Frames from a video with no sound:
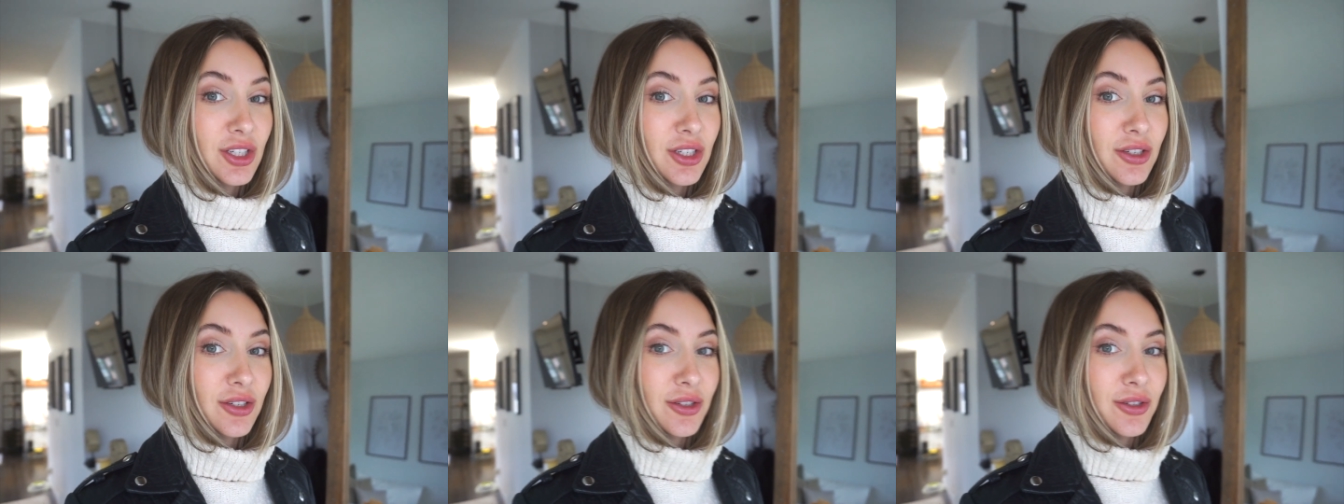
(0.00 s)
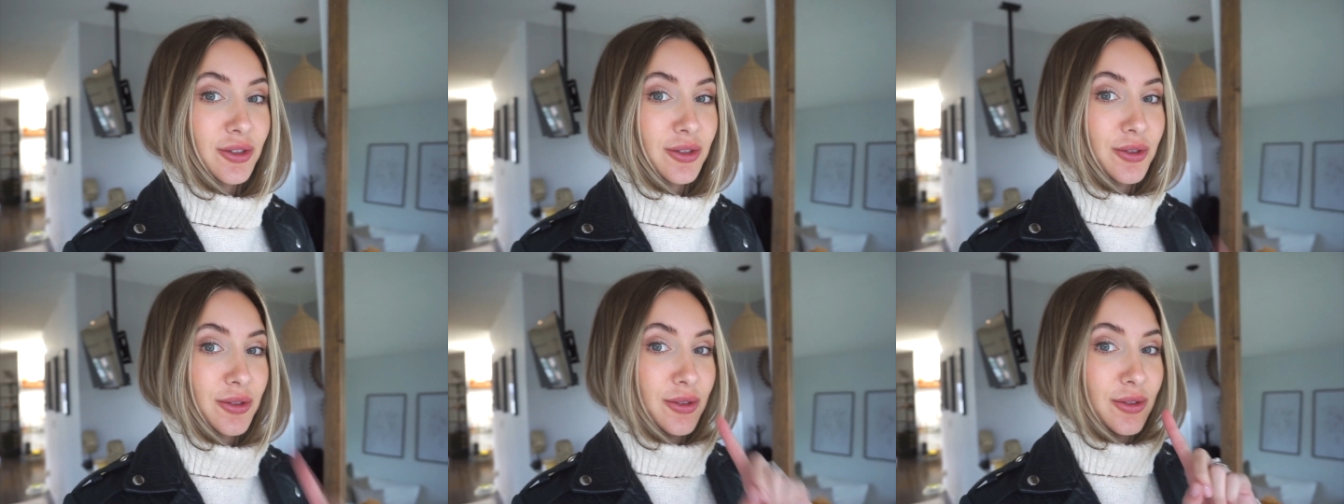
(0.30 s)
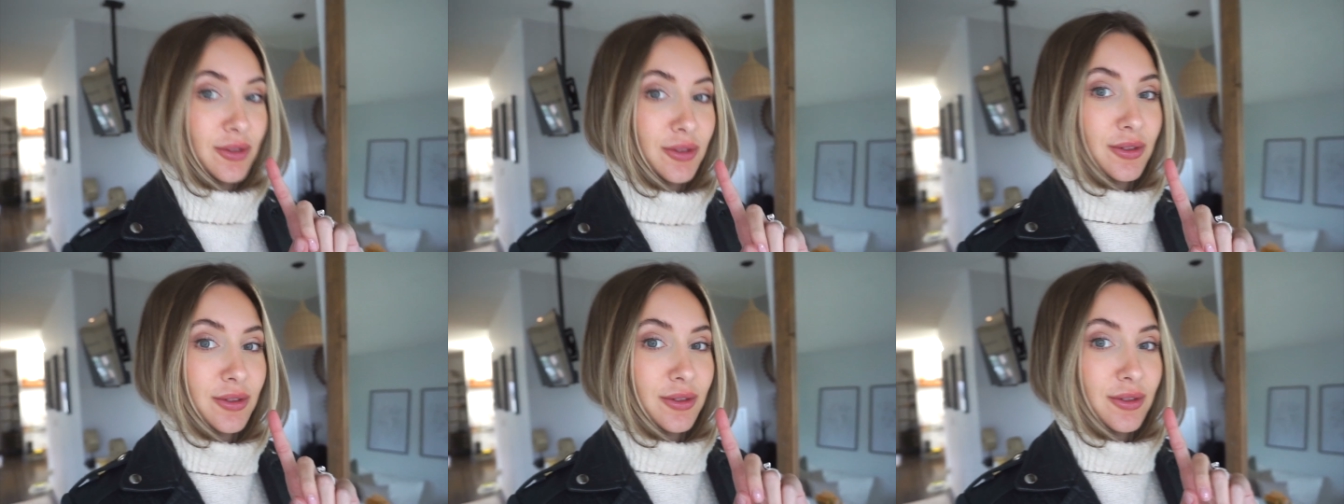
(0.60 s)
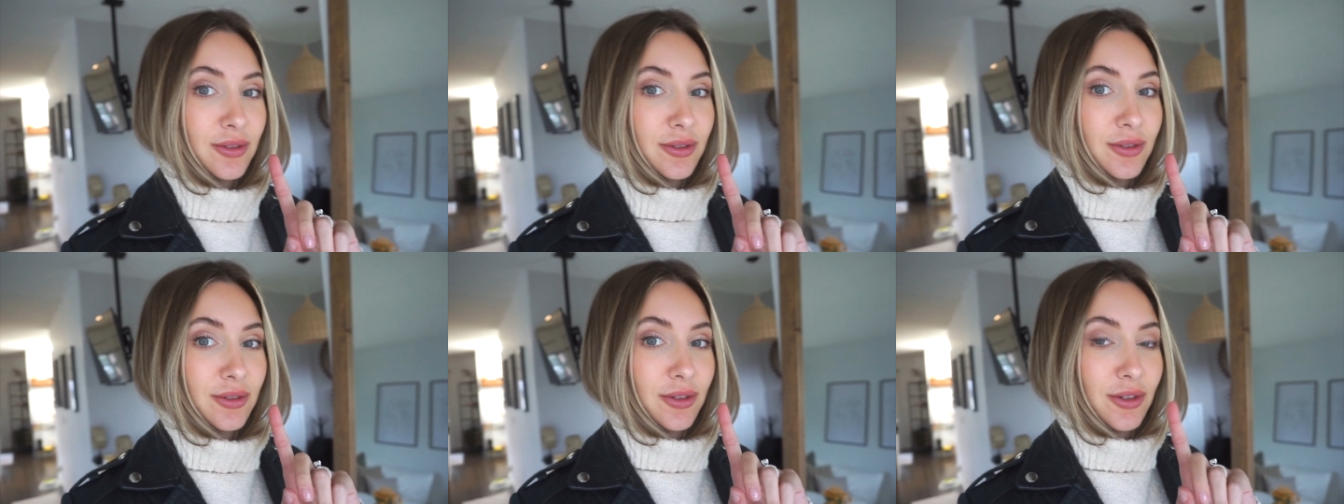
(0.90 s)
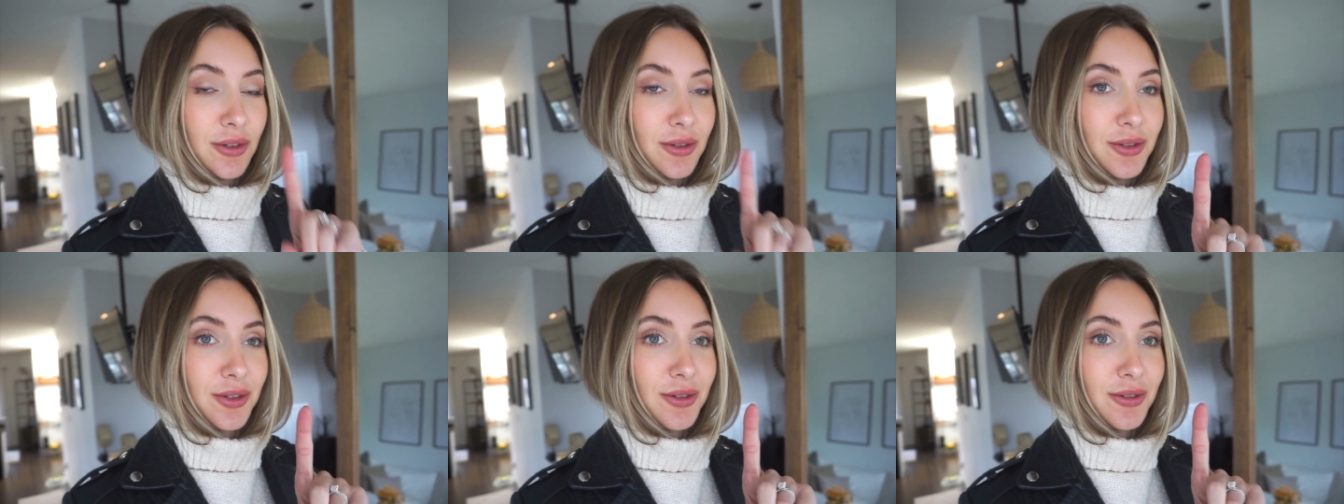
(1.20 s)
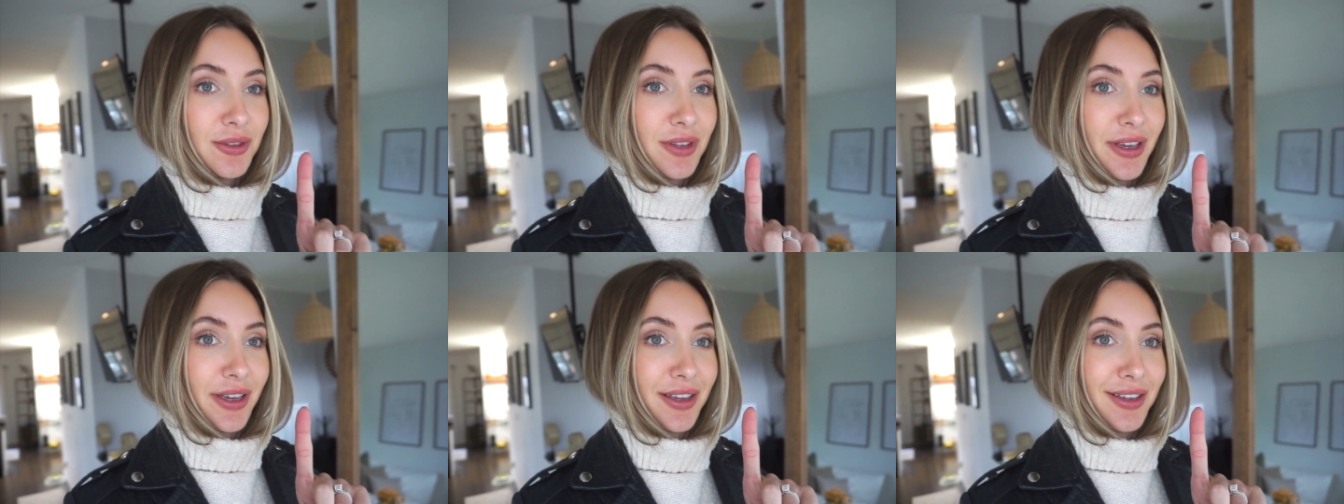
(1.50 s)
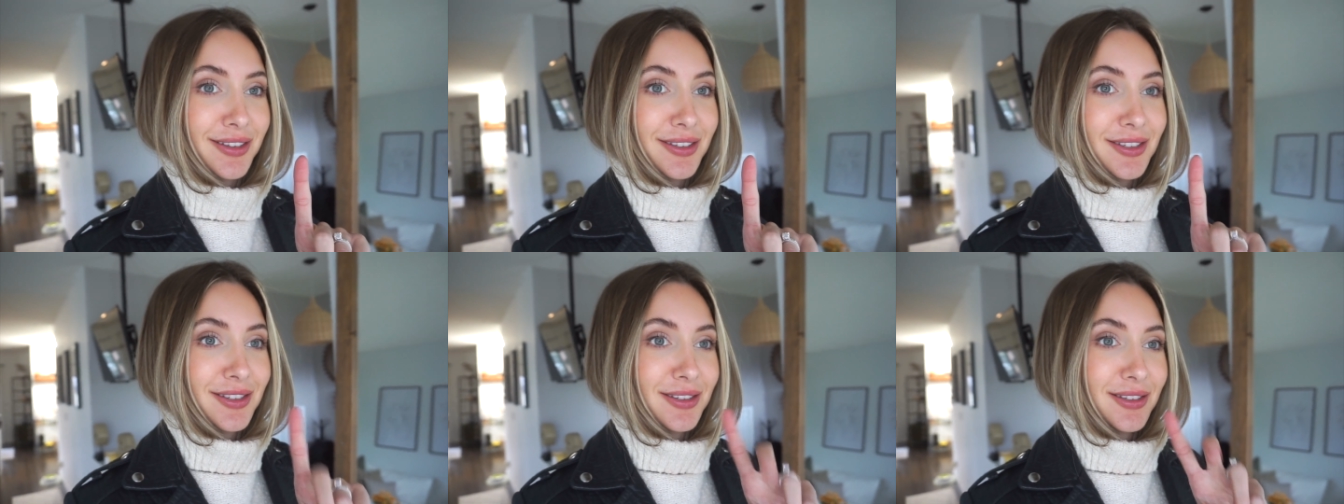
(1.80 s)
to do two
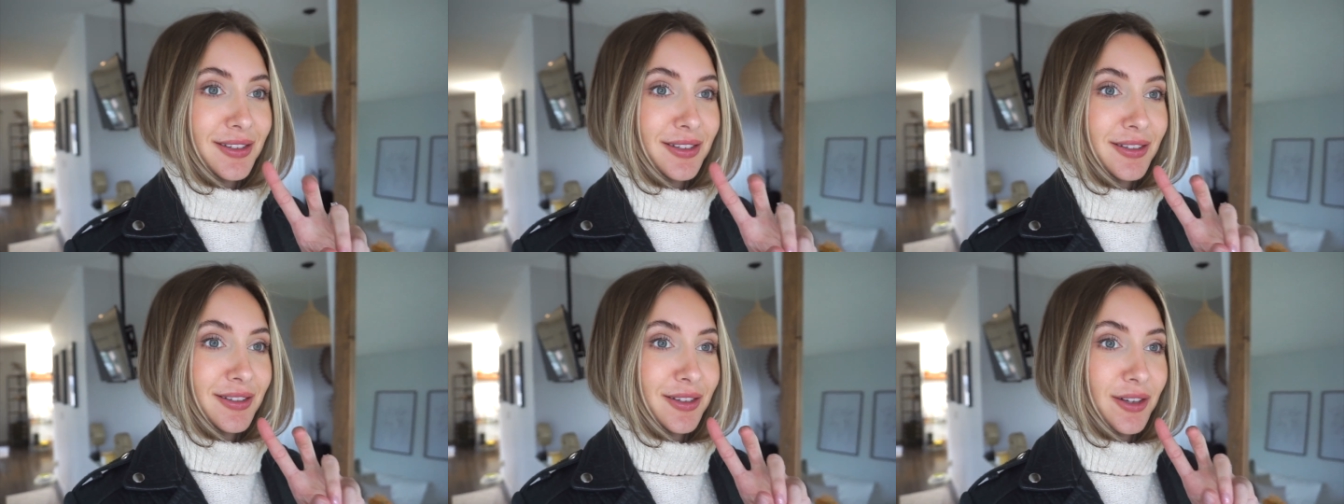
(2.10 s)
things.